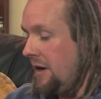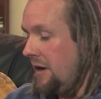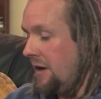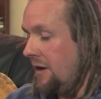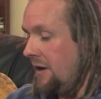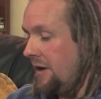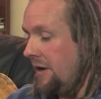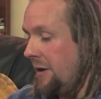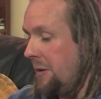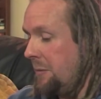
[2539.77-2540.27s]

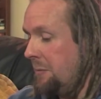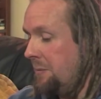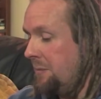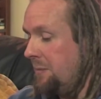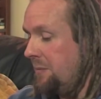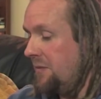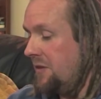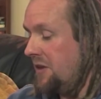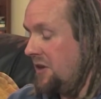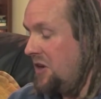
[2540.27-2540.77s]
and uh,
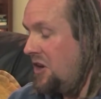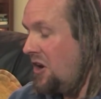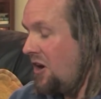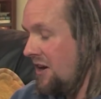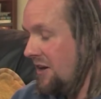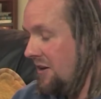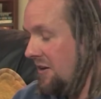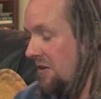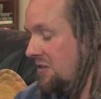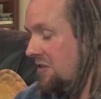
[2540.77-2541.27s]
the
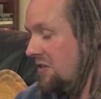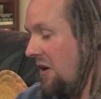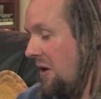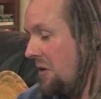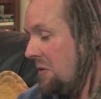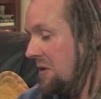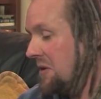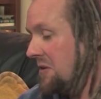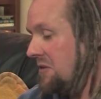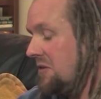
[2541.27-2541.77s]
night I
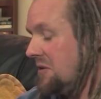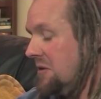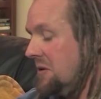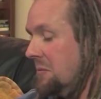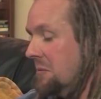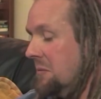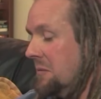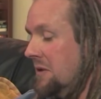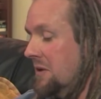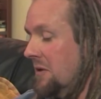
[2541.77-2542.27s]
sold it to
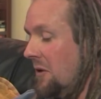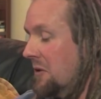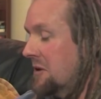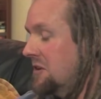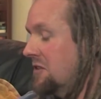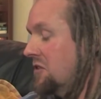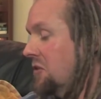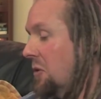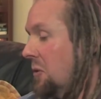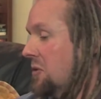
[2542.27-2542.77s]
him on
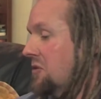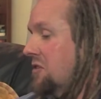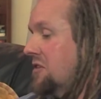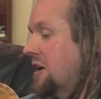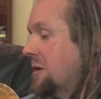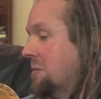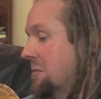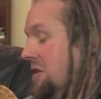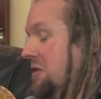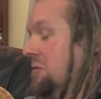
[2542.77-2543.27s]
his
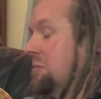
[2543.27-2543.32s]
doorstep,